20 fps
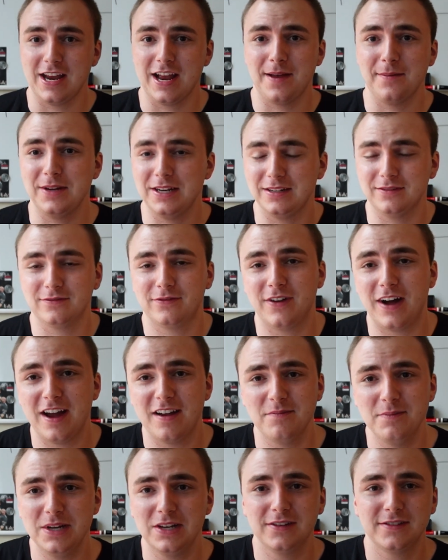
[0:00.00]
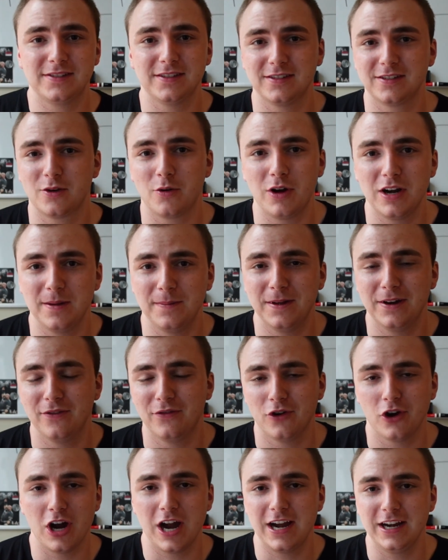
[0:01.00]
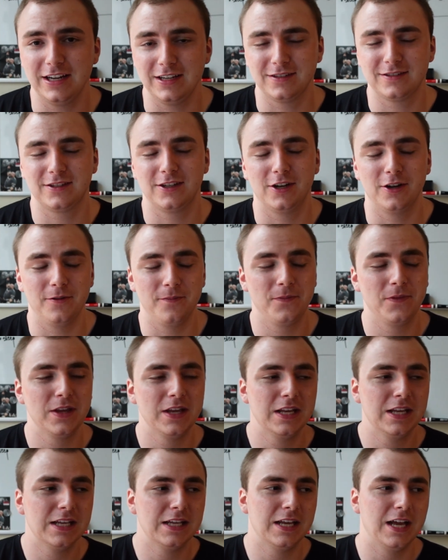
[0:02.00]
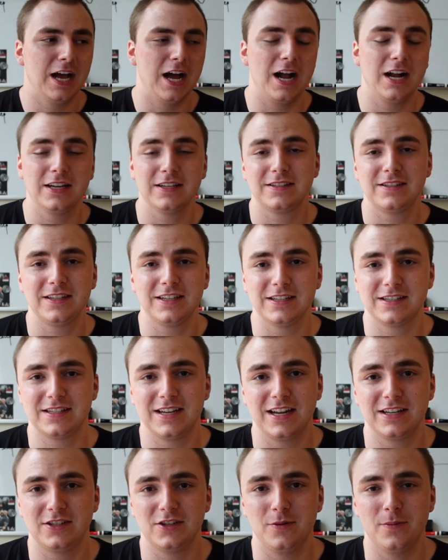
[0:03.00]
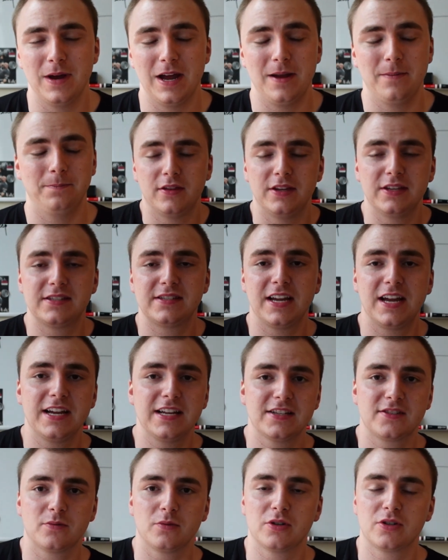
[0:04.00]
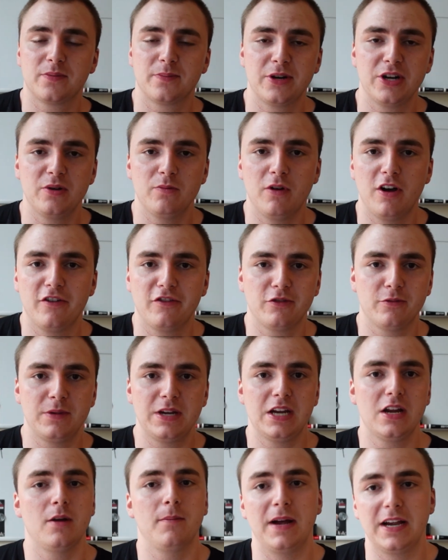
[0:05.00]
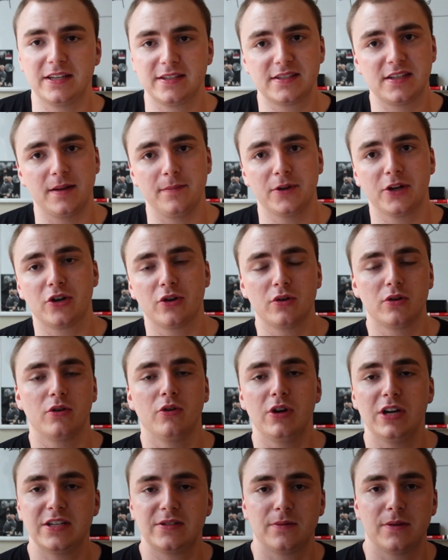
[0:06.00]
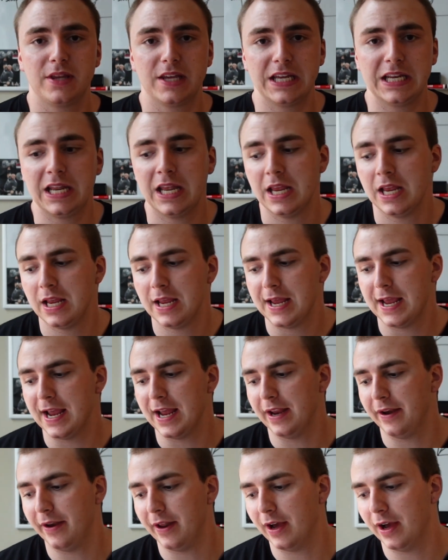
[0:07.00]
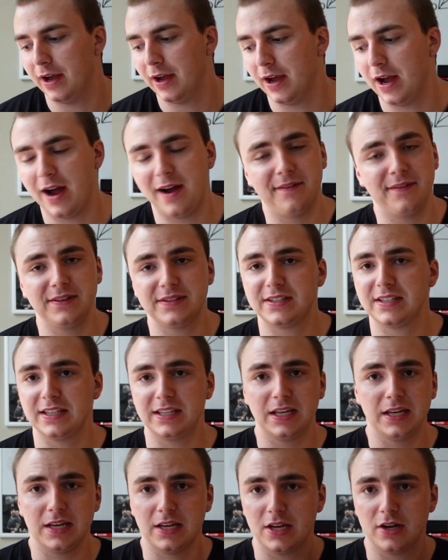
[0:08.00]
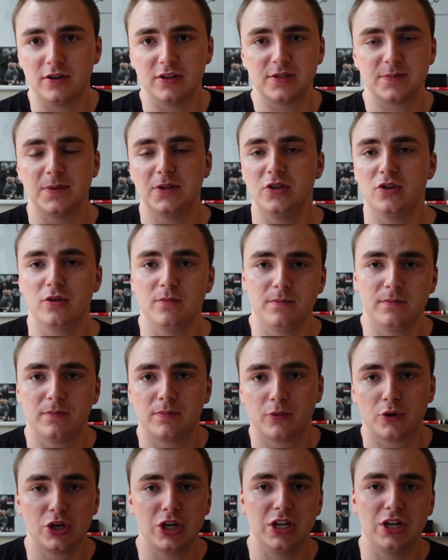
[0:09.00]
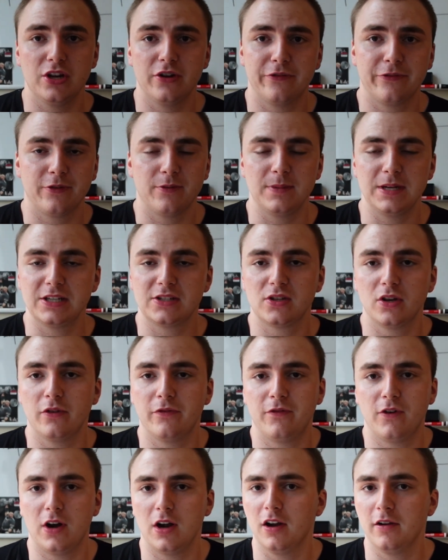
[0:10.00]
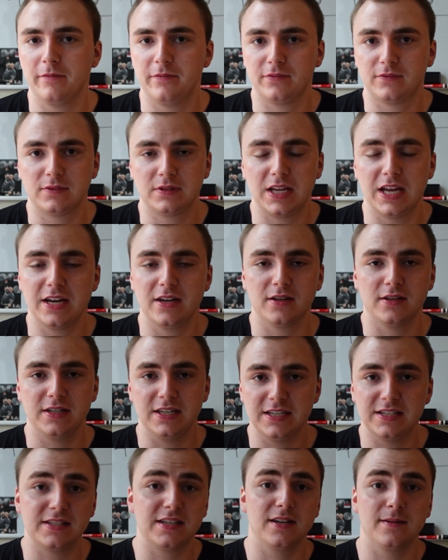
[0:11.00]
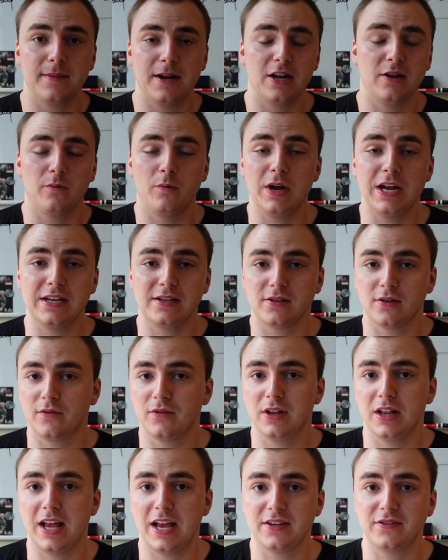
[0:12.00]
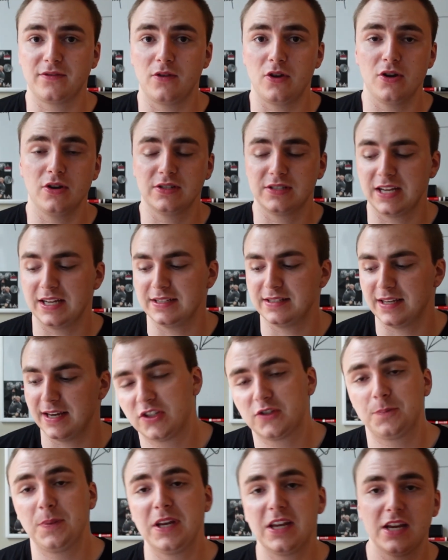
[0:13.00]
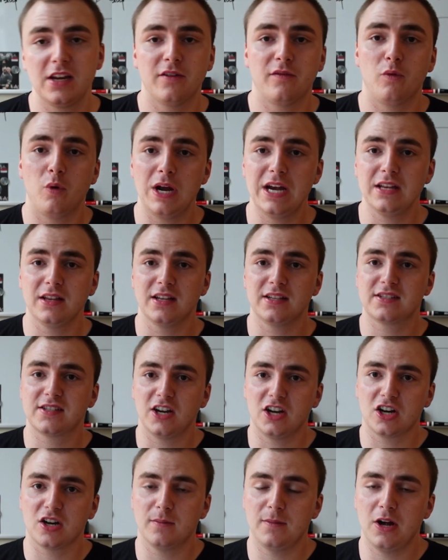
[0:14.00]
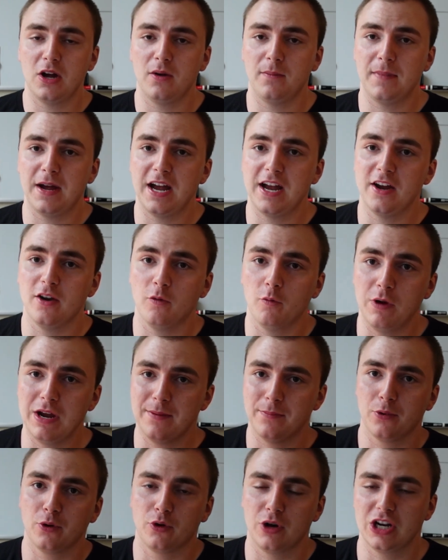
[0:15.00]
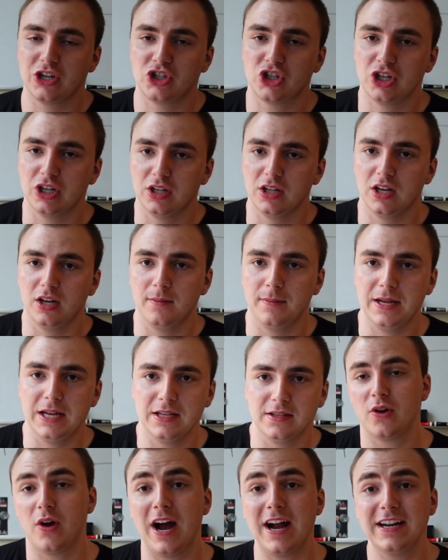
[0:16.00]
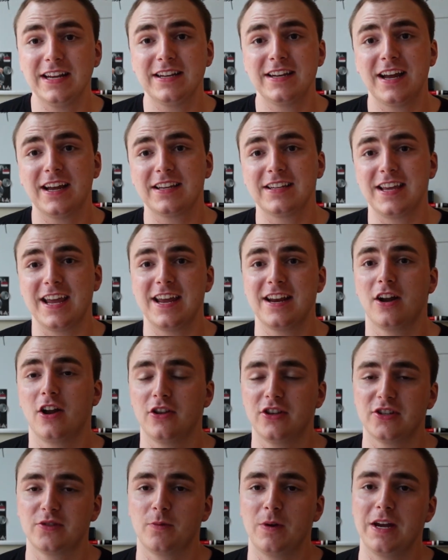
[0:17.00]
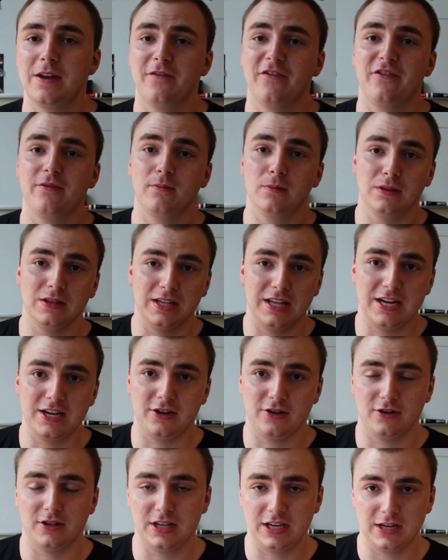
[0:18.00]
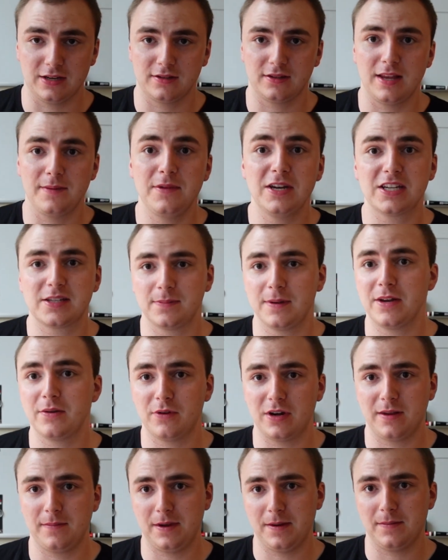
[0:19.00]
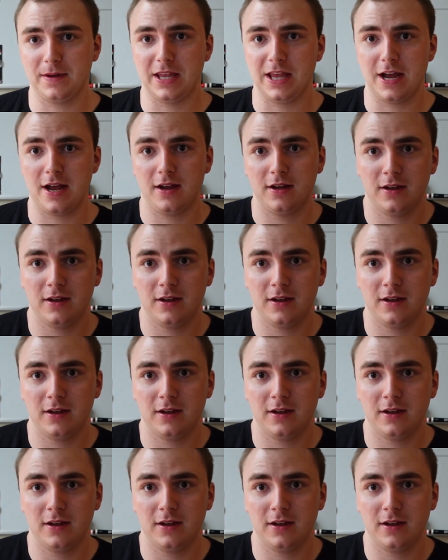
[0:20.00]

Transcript: I mean, five meals is quite a bit of variety, so honestly, it's not too bad. This diet's worked pretty well for me. My stomach agrees with it, and uh, obviously, you know, it's been doing pretty good for me so far. I've gained a decent amount of weight over the last few years, I'd say. Speaking of weight, let's talk about my weight progression a little bit. So I did not gain all this weight linearly. Let me explain what I mean by that.